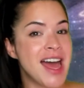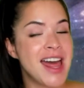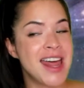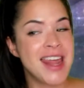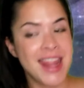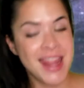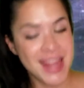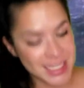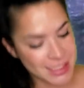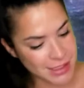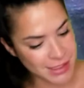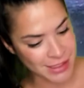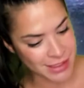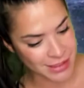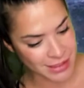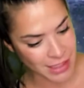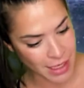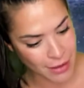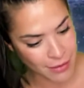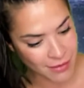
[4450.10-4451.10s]
This is
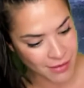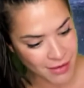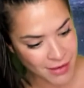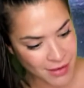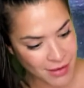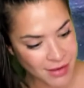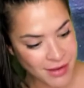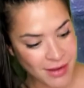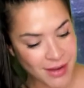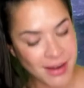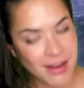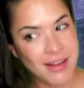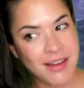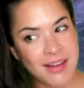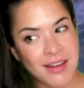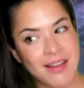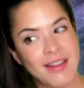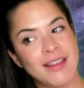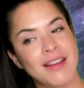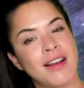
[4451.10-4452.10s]
insane.
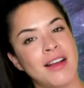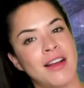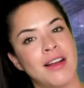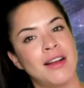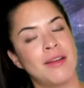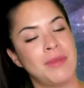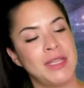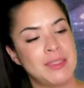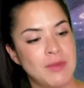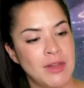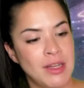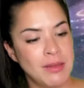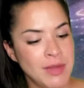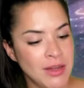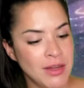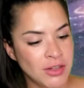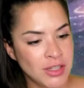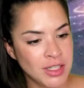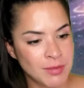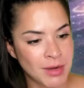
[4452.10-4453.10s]
He's putting me
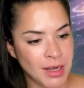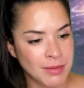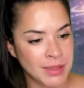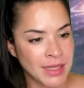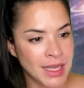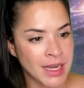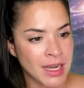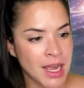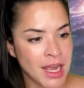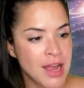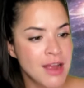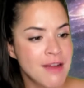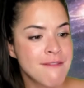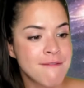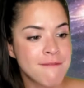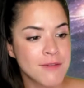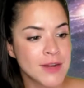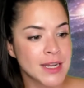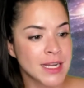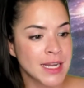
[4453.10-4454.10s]
on hold, probably, like,
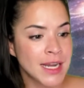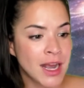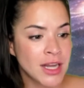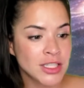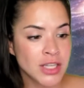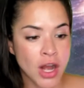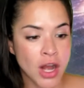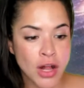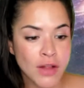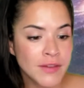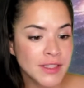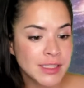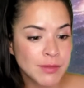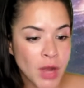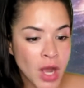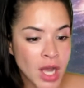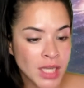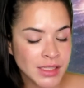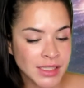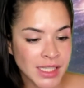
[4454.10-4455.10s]
freaking out to all of his
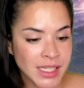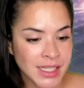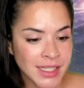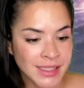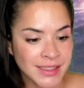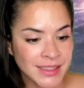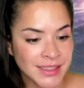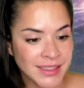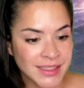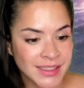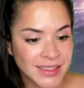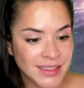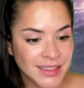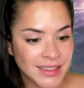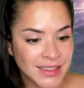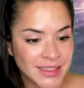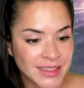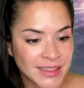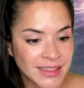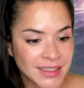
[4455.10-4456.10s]
bosses.
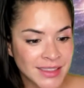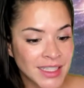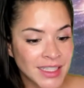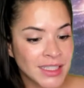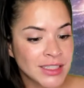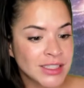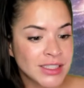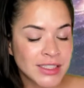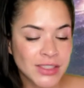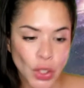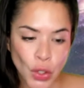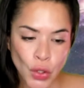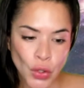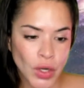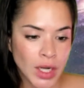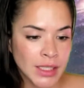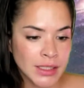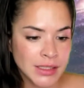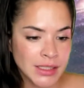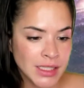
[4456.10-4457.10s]
It's so
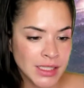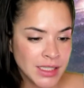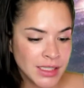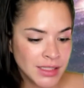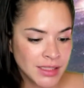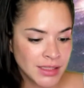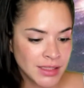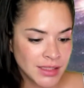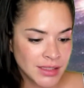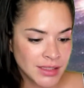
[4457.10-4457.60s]
crazy.